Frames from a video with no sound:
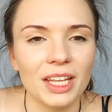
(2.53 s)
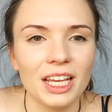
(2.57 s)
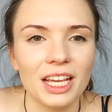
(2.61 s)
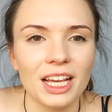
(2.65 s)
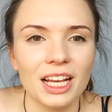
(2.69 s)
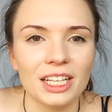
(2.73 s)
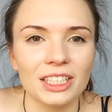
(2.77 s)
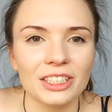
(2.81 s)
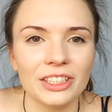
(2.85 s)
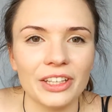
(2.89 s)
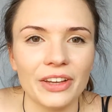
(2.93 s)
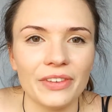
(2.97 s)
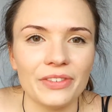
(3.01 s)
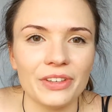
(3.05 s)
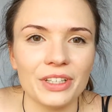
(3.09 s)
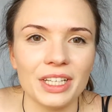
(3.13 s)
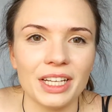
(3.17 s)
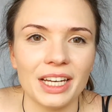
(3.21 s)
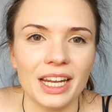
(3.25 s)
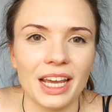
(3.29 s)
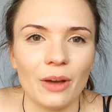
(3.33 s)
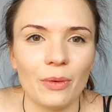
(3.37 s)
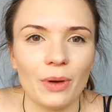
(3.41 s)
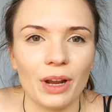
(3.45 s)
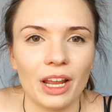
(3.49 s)
So for today
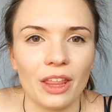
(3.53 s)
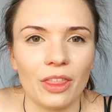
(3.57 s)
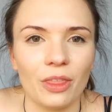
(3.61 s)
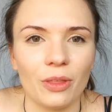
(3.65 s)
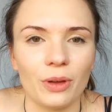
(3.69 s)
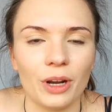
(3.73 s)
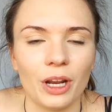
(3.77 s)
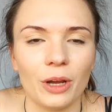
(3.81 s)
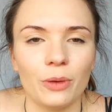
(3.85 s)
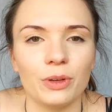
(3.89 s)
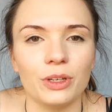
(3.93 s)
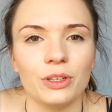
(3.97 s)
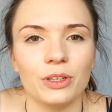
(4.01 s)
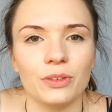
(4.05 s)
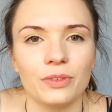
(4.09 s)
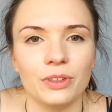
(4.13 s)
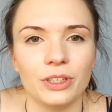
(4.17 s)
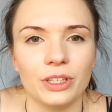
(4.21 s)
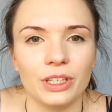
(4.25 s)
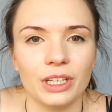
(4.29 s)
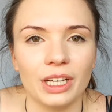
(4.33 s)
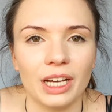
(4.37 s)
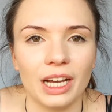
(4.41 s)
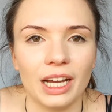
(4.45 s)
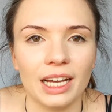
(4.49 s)
what I thought I would do for you
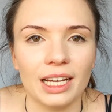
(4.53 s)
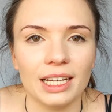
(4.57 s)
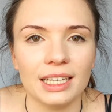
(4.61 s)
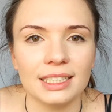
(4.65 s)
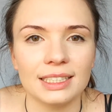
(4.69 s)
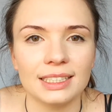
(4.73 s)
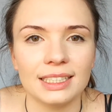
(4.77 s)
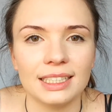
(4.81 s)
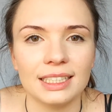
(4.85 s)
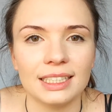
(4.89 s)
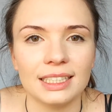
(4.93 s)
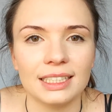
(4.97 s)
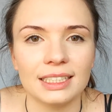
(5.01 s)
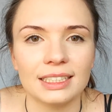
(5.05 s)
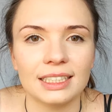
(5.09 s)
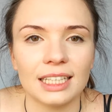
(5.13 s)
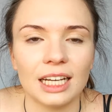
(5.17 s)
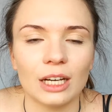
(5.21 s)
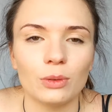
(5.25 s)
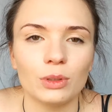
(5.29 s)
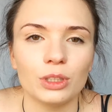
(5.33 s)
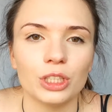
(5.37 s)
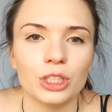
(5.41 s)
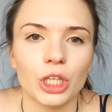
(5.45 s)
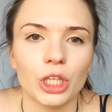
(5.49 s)
guys is I would
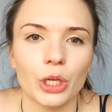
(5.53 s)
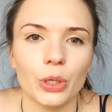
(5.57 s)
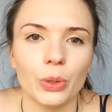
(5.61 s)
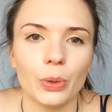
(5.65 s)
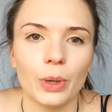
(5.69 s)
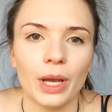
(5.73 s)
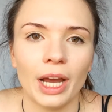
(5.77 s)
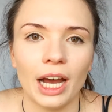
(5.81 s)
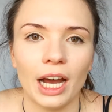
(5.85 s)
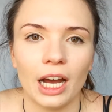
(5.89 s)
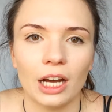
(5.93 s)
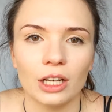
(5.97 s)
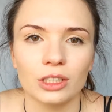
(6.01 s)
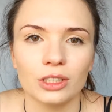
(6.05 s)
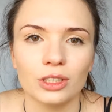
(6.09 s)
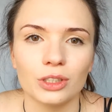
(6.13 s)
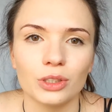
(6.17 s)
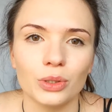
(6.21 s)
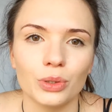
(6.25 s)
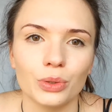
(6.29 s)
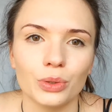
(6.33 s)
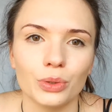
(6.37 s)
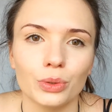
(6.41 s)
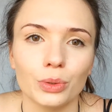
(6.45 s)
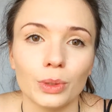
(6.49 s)
show you how to
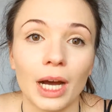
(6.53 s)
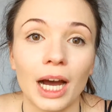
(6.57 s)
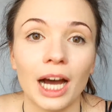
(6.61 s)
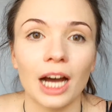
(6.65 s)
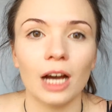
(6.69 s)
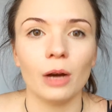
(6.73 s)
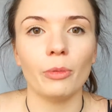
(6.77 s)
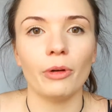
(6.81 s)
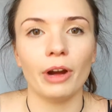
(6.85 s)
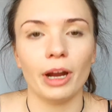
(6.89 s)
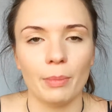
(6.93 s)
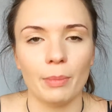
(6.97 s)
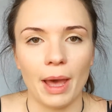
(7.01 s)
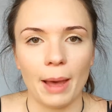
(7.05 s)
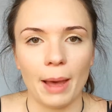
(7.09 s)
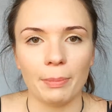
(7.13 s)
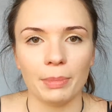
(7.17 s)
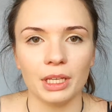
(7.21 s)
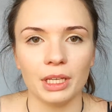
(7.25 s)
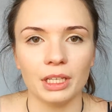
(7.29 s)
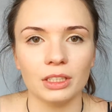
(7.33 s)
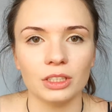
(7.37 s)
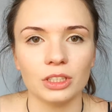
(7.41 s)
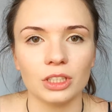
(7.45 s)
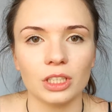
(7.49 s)
do eyebrow mapping
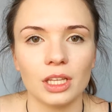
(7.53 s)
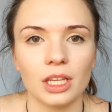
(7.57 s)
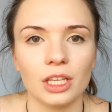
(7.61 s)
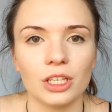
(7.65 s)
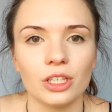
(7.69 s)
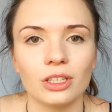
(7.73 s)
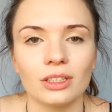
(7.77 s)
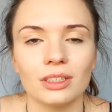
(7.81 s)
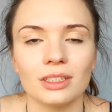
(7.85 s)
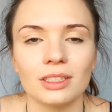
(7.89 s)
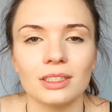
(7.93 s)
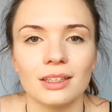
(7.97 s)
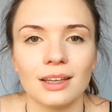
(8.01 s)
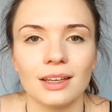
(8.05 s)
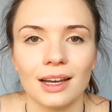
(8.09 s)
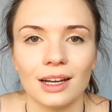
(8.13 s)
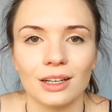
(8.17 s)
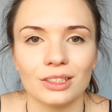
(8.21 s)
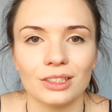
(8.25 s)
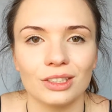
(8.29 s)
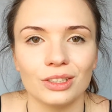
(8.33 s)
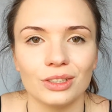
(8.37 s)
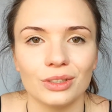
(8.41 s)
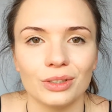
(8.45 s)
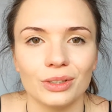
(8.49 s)
so that you can see how
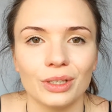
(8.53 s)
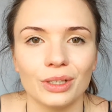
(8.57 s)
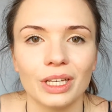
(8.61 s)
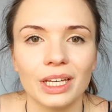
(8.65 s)
to